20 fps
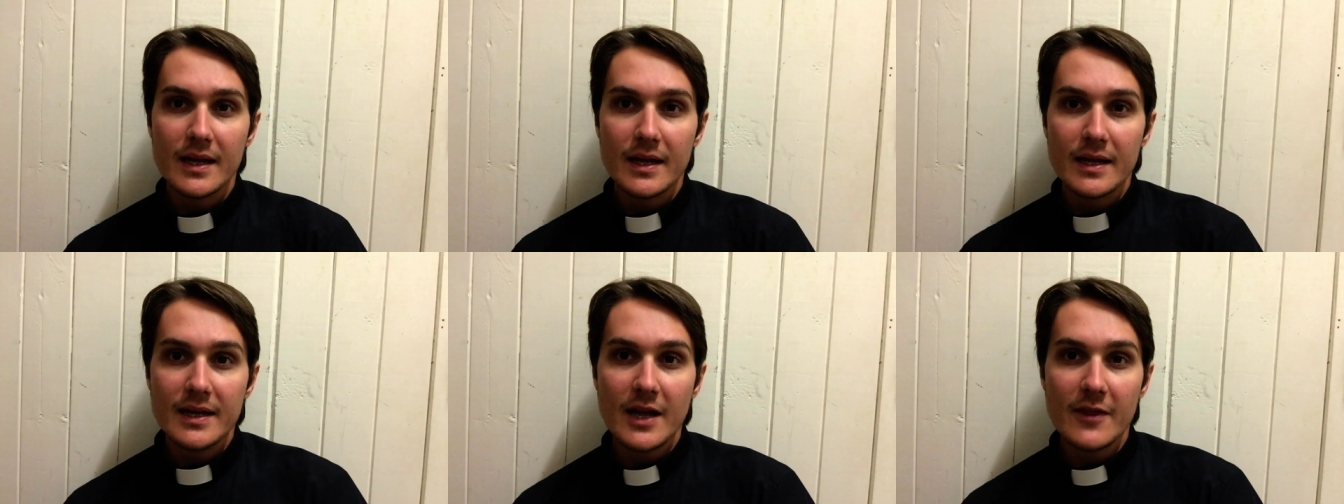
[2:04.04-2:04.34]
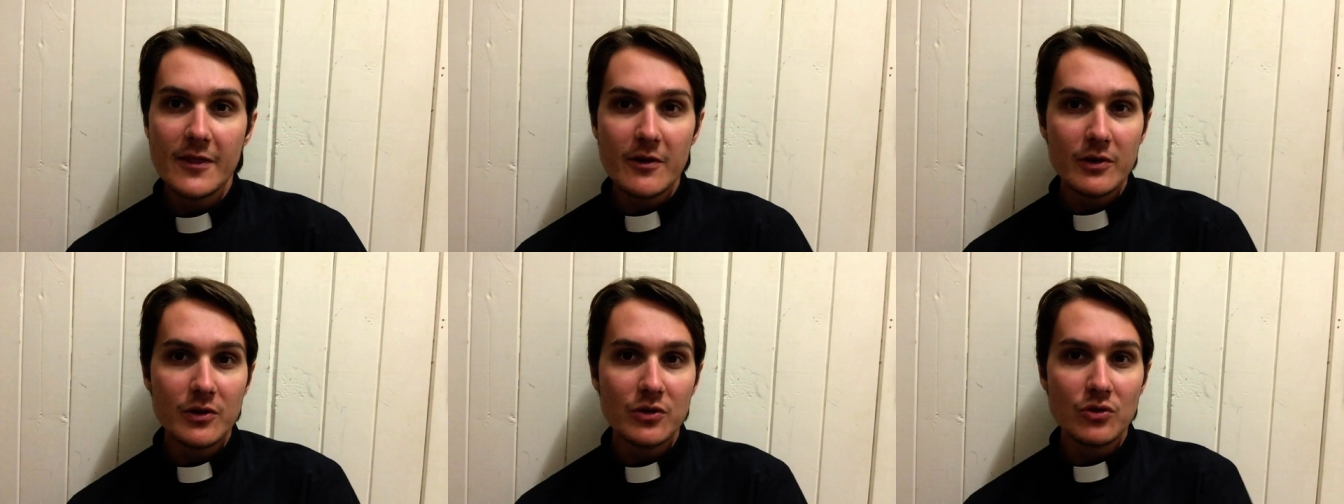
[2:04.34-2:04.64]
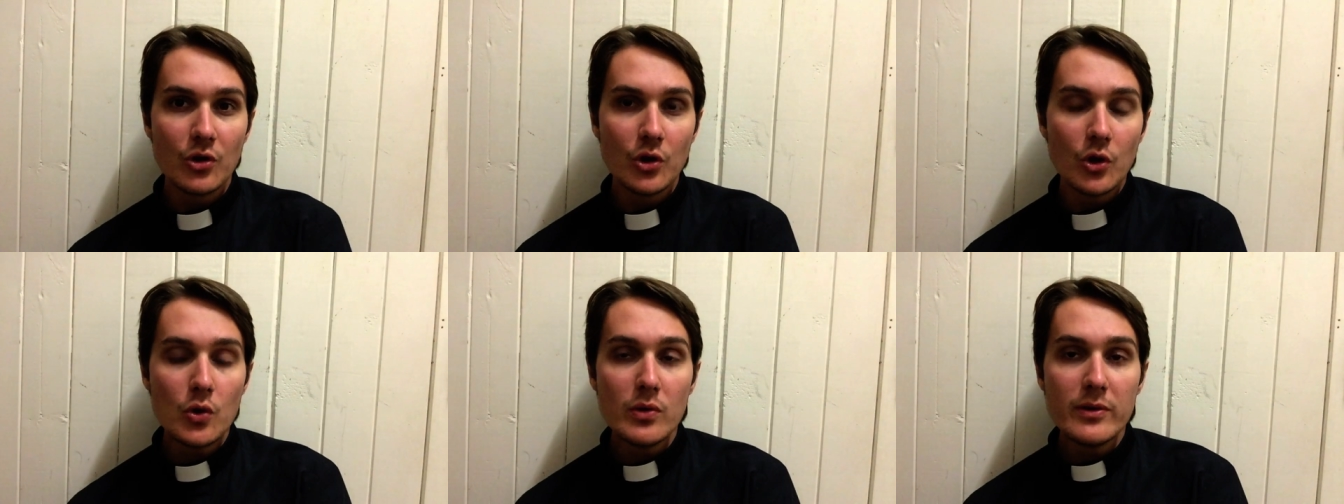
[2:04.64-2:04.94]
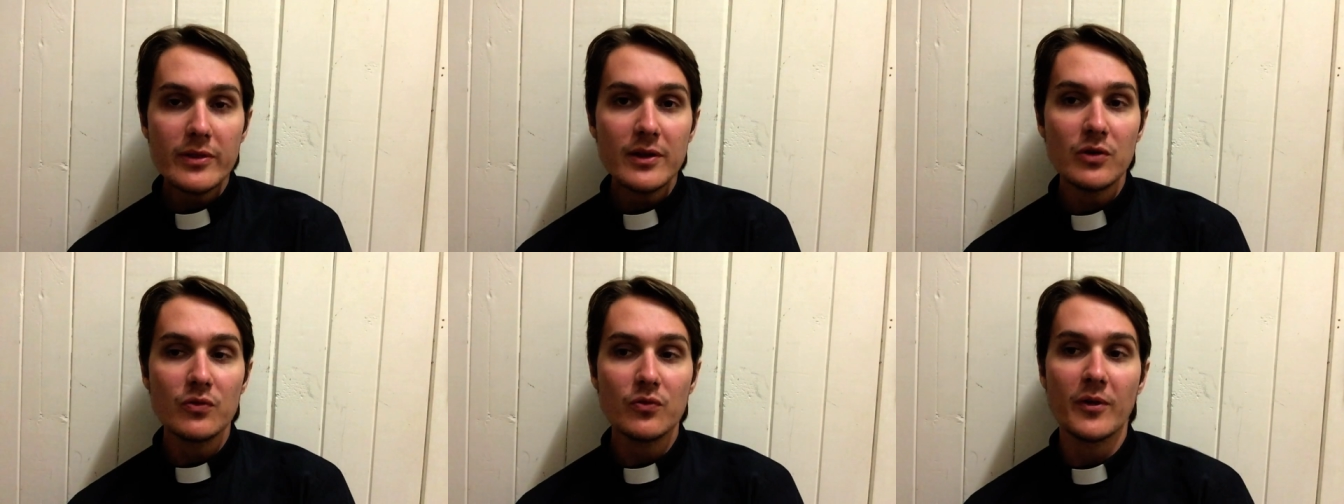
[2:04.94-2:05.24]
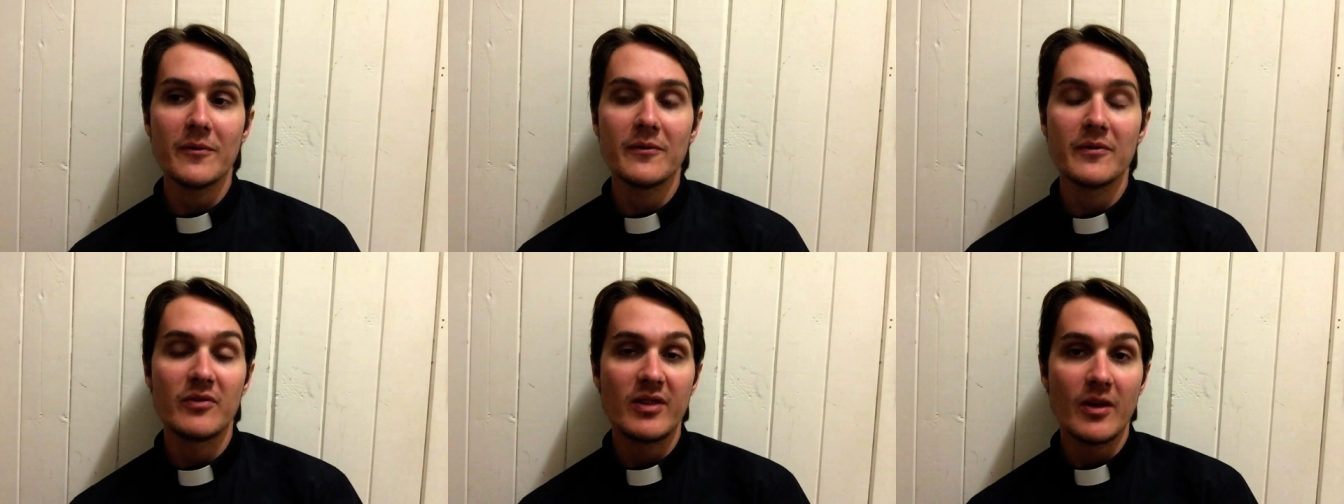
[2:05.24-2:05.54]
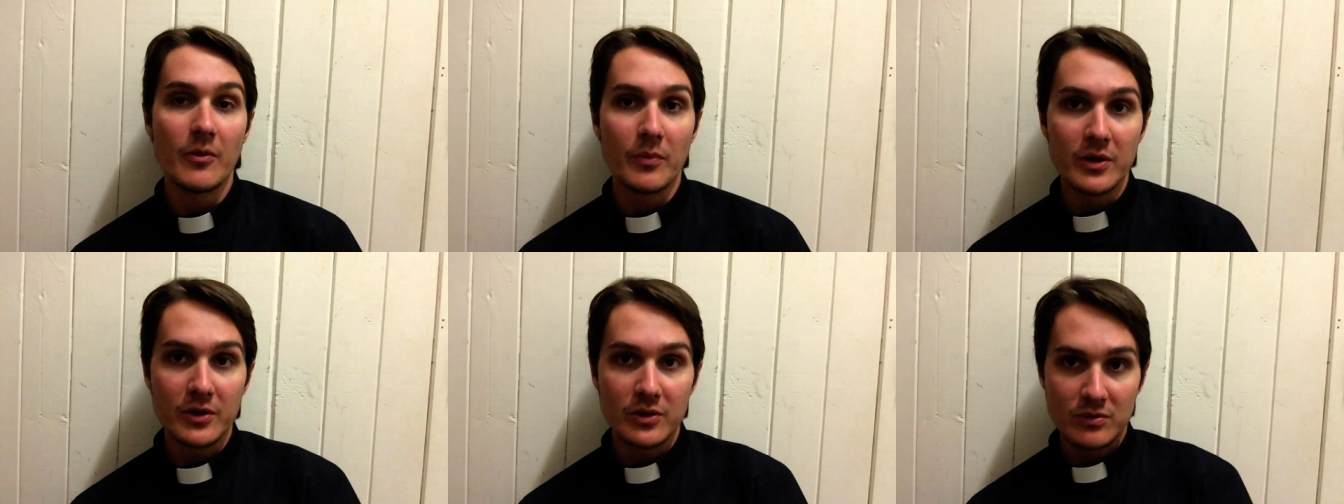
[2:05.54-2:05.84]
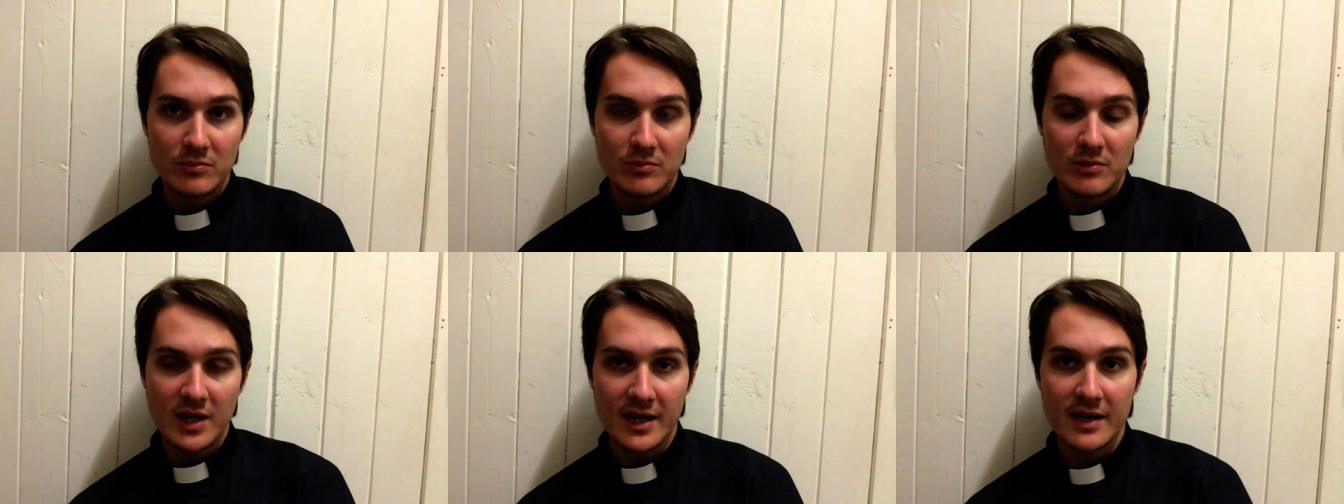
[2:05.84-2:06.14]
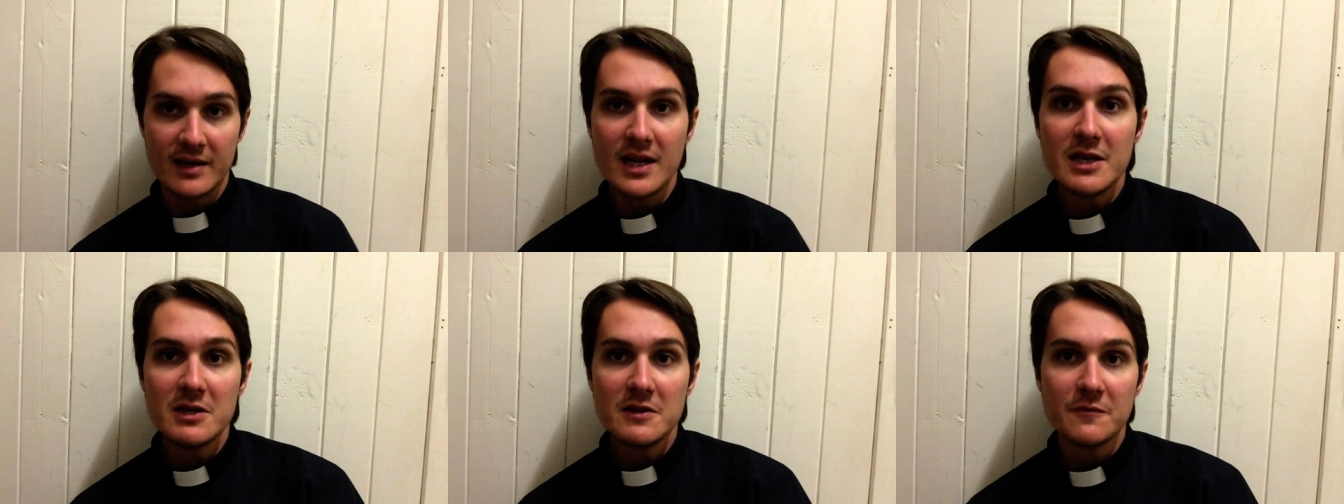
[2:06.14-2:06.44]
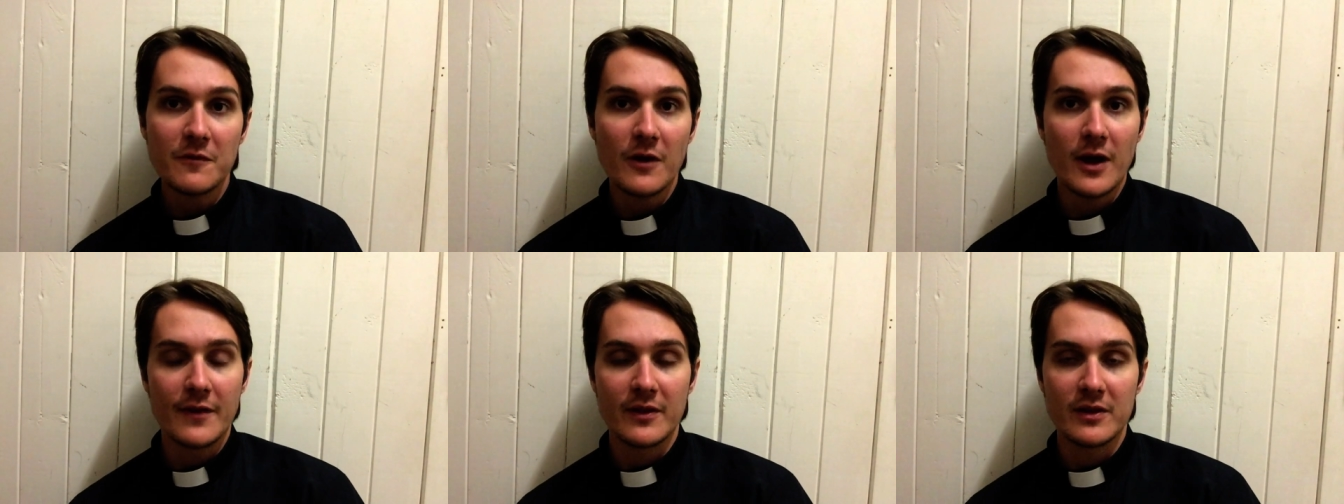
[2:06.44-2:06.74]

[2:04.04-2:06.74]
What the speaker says: Now there are 2 of these rivers that we can identify,